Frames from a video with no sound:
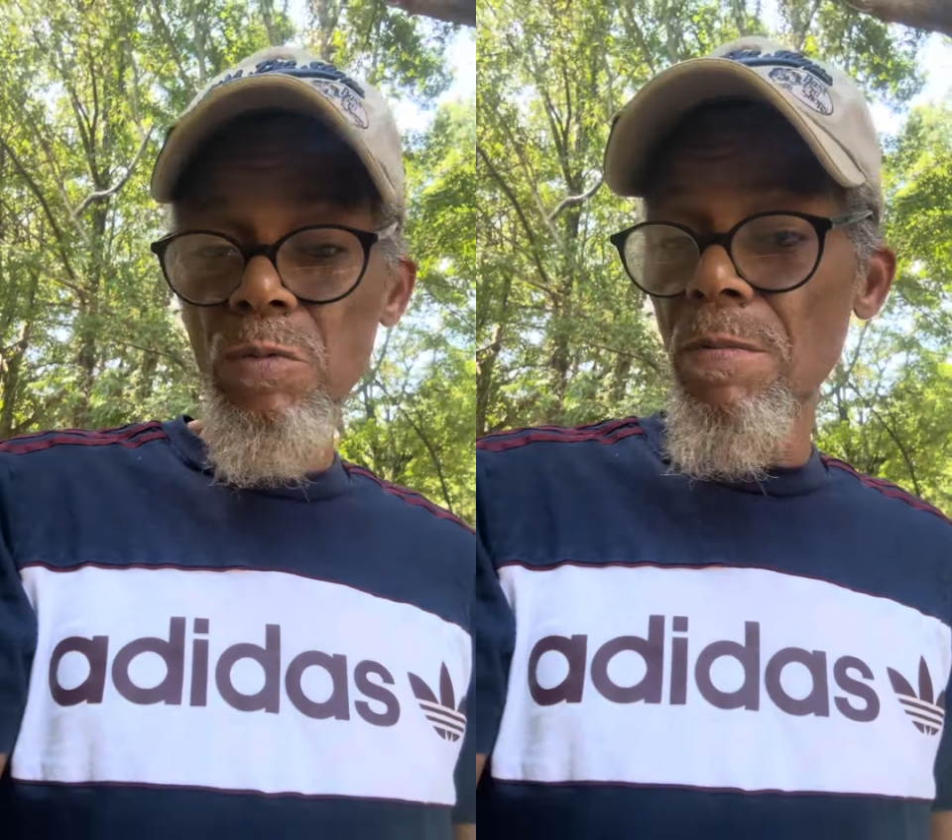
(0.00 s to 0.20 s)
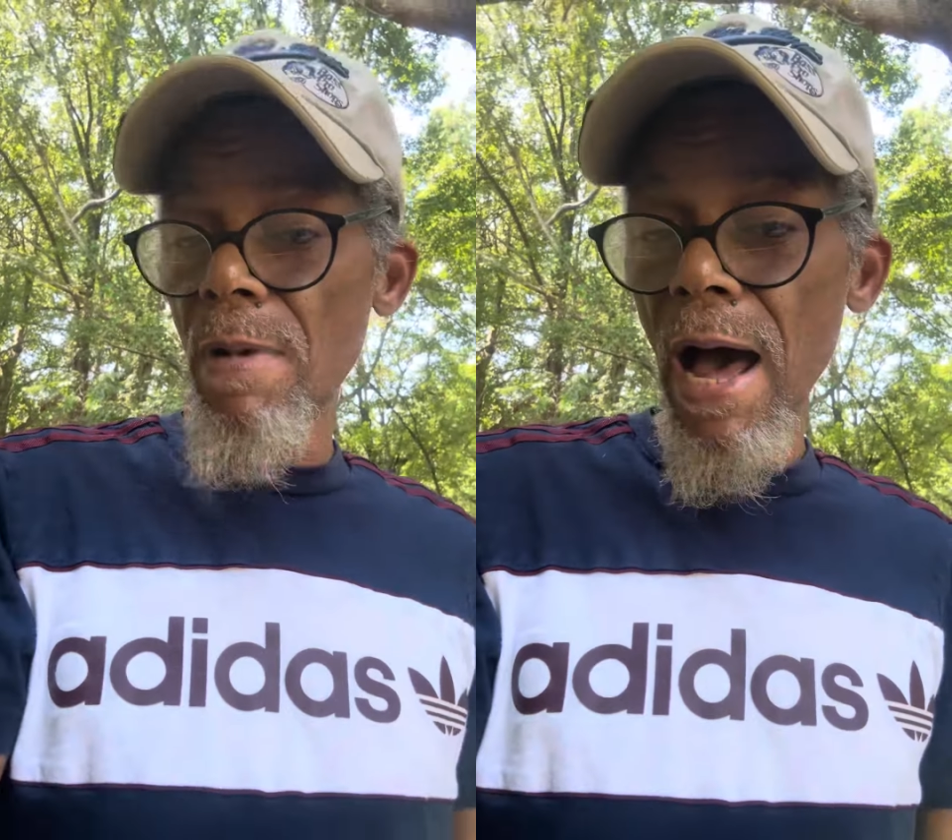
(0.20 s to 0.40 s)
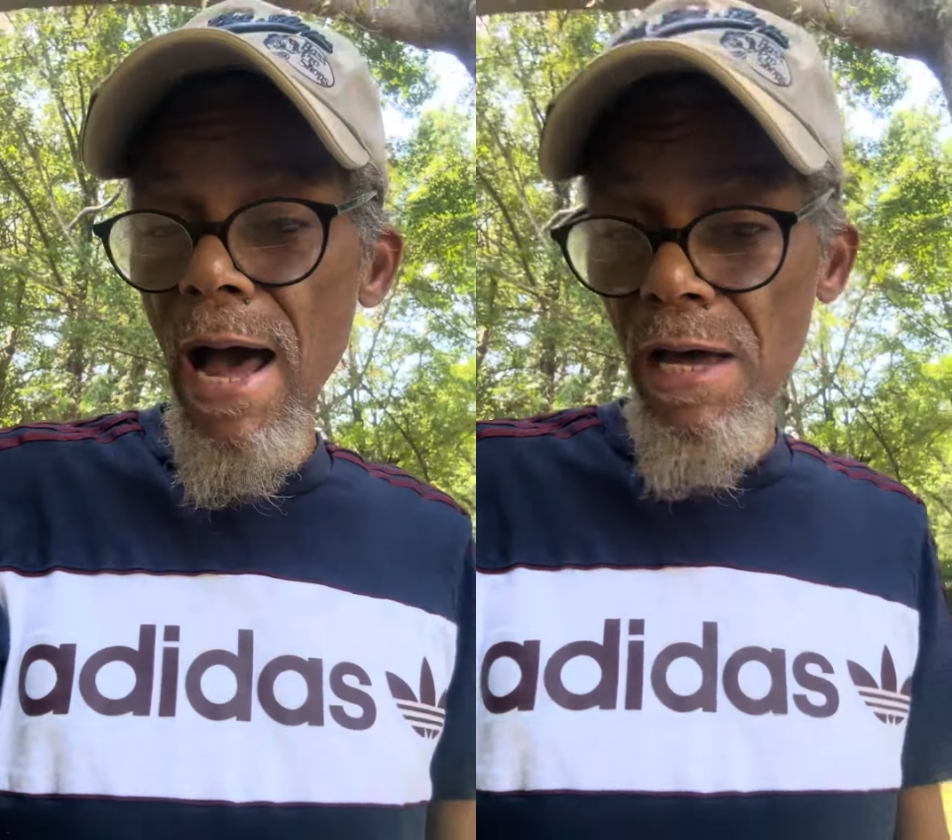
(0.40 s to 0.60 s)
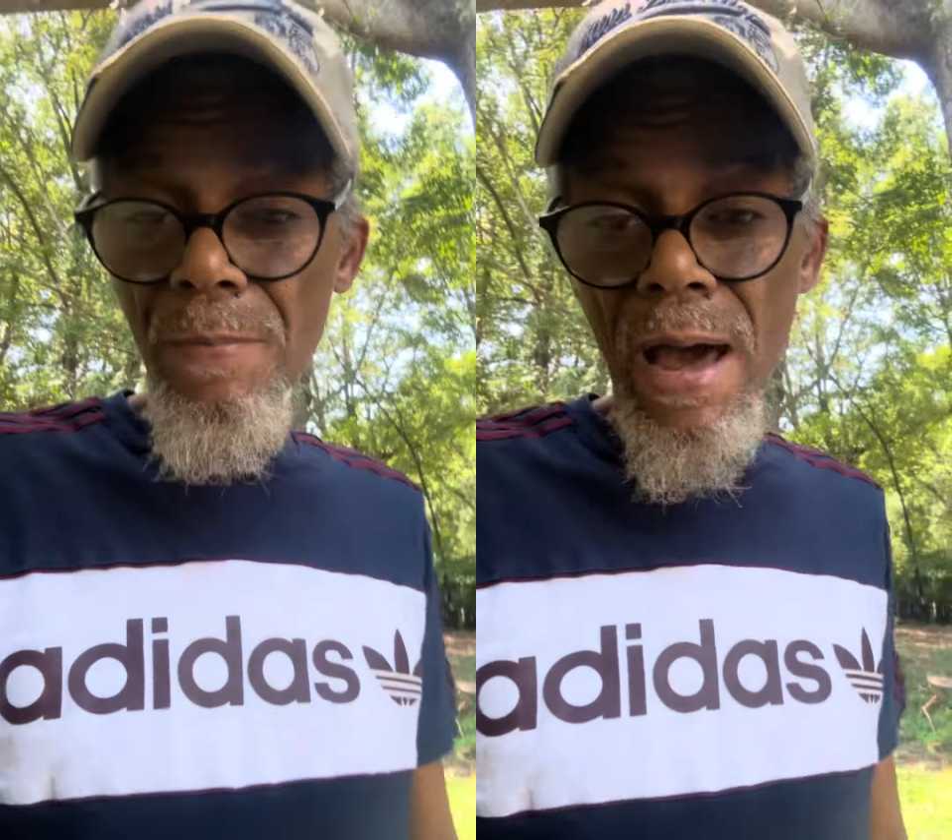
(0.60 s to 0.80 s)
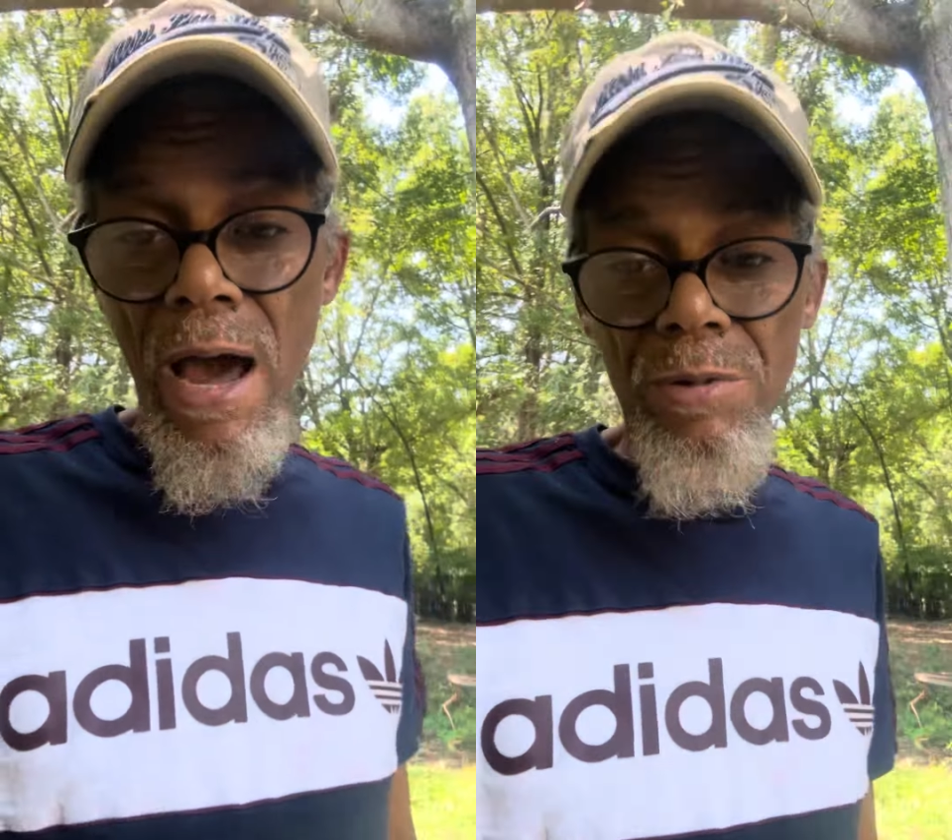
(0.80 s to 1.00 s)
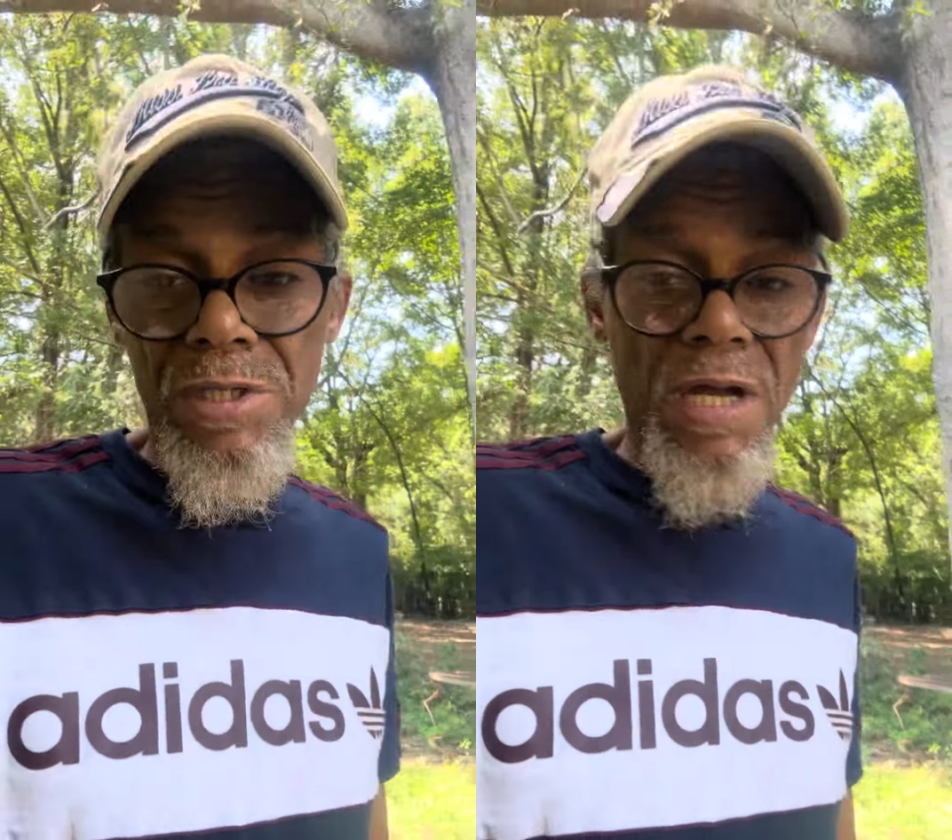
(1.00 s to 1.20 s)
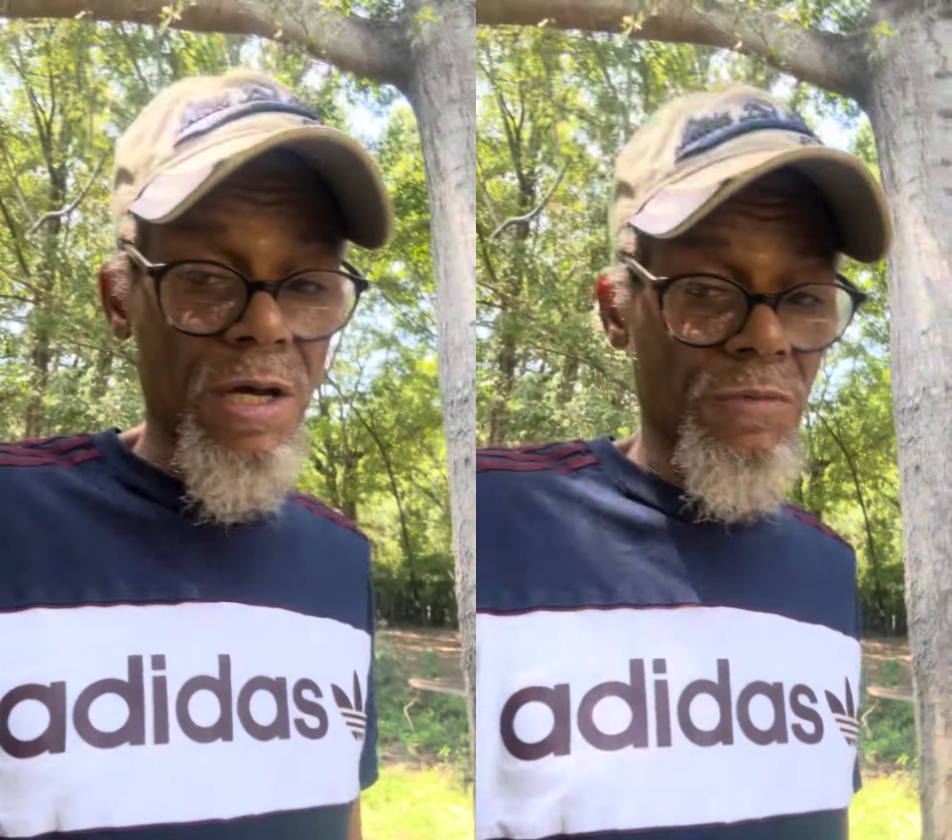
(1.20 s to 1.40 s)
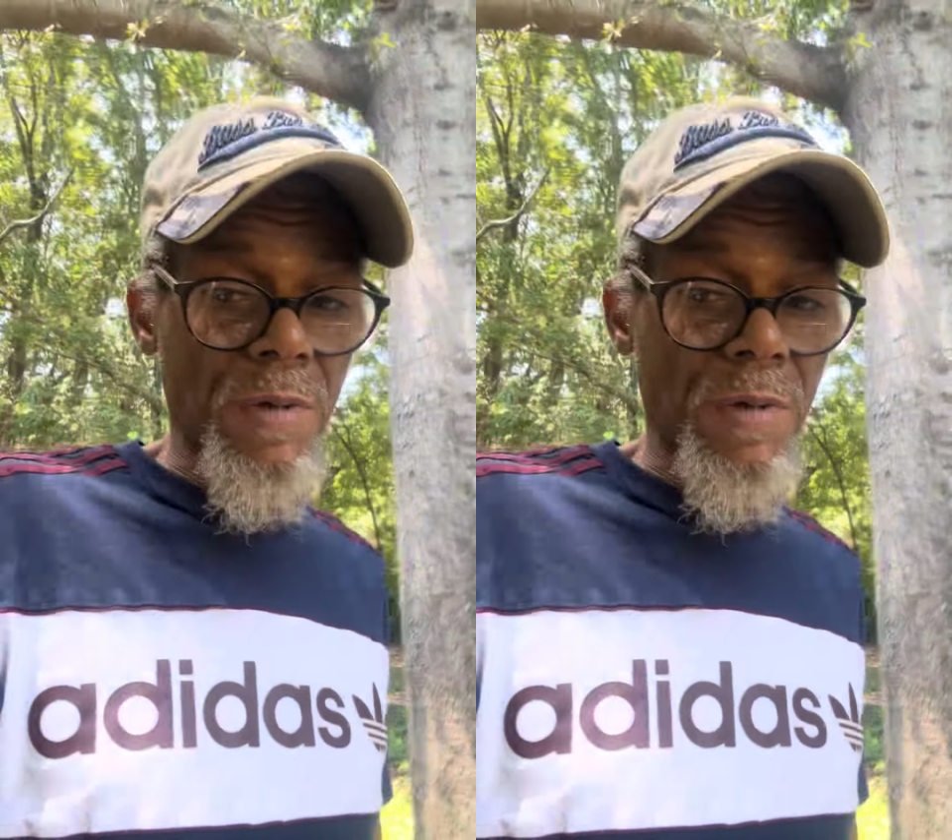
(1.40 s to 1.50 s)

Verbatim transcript: well, my higher power tells